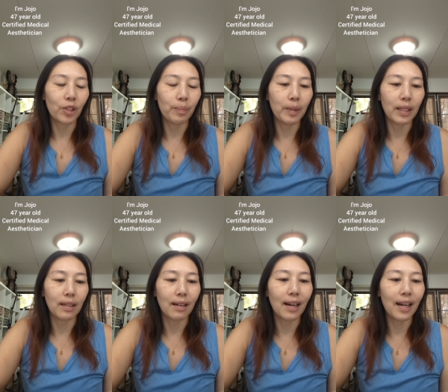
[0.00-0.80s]
could be
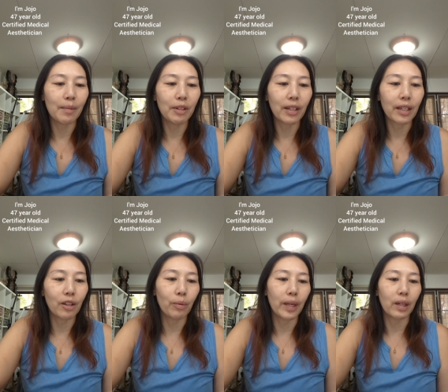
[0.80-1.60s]
high
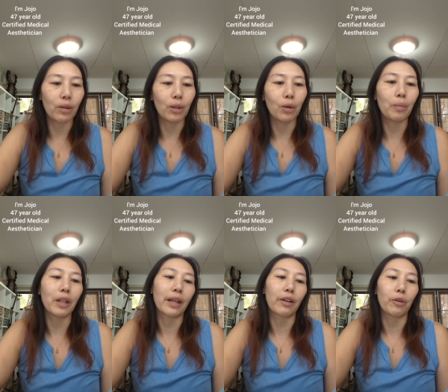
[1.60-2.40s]
molecular weight or low
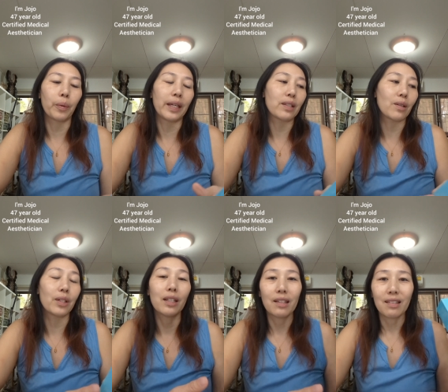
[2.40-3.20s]
molecular weight. So
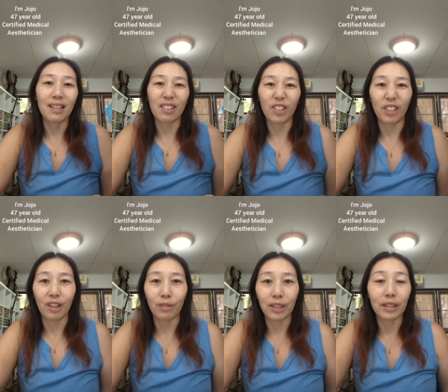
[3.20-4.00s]
it's actually
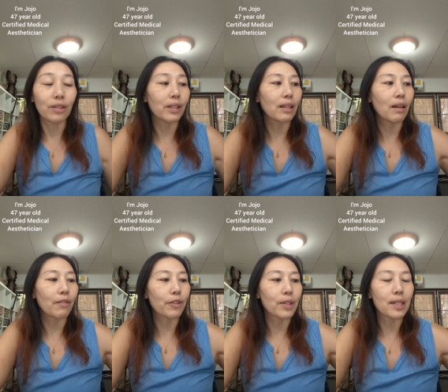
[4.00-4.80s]
not really doing a
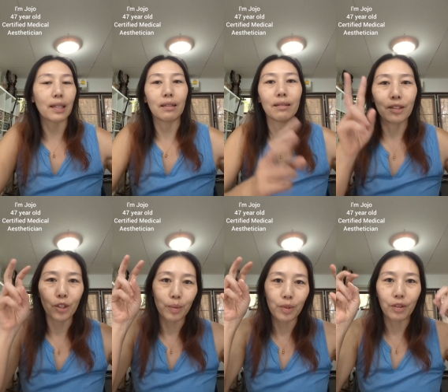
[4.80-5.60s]
lot for the skin in
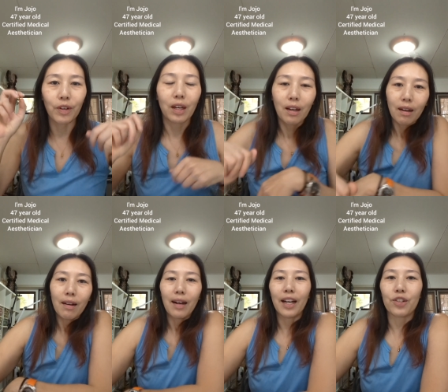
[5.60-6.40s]
terms of
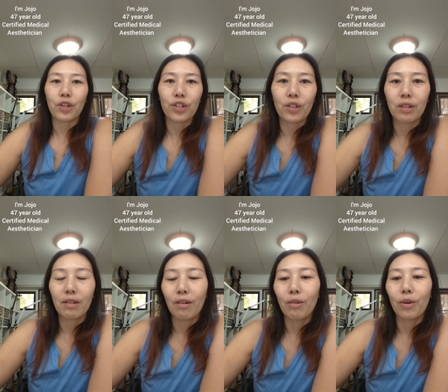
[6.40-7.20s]

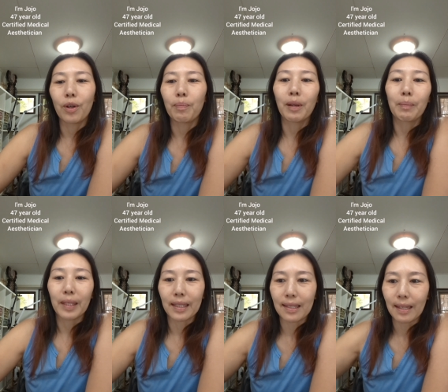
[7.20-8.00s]
hydration or
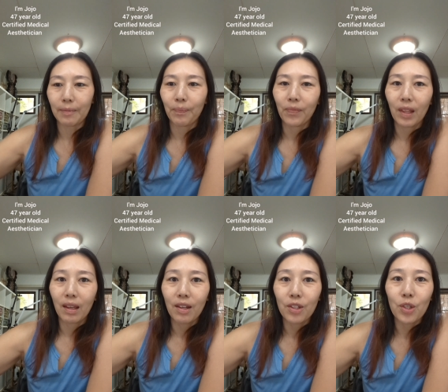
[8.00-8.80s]
plumping the skin.
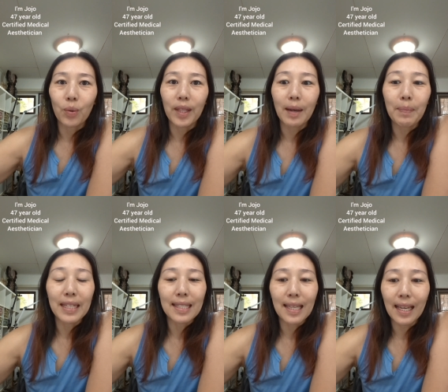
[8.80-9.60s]
So with that
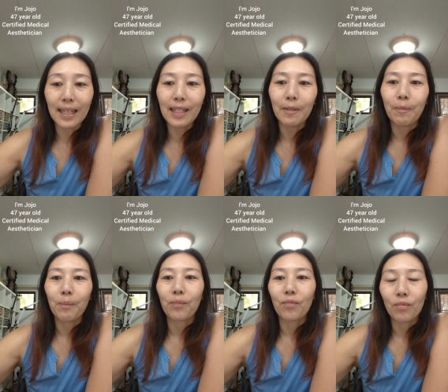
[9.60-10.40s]
being said,
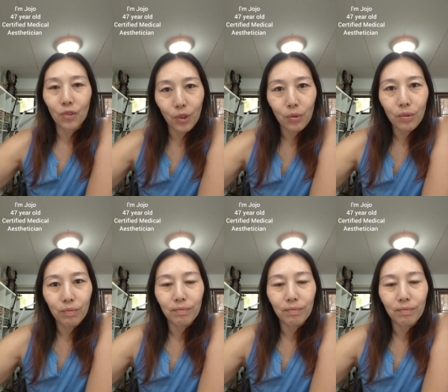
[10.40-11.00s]
you